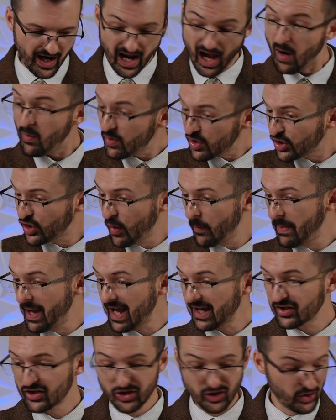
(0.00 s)
right, I want to go
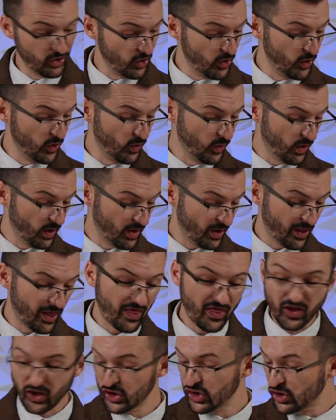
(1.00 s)
back to
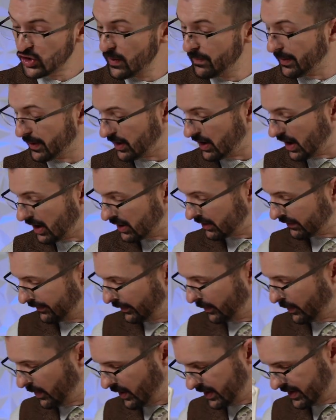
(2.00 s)
the super
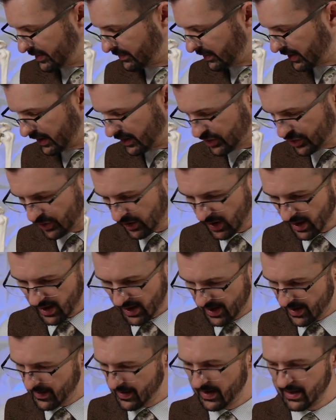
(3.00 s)
colorful ones. We're gonna
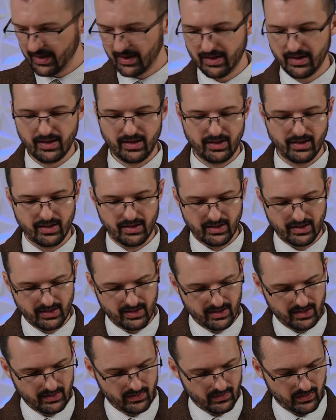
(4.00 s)
try
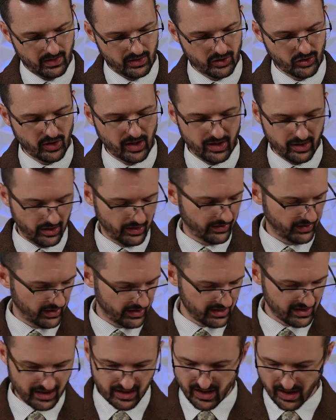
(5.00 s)
it on
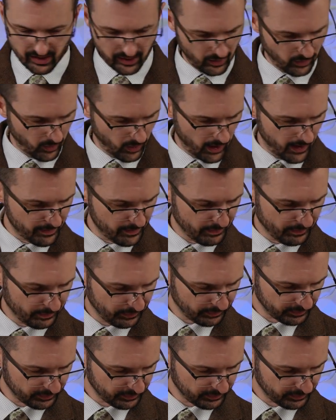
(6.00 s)
this yellow one.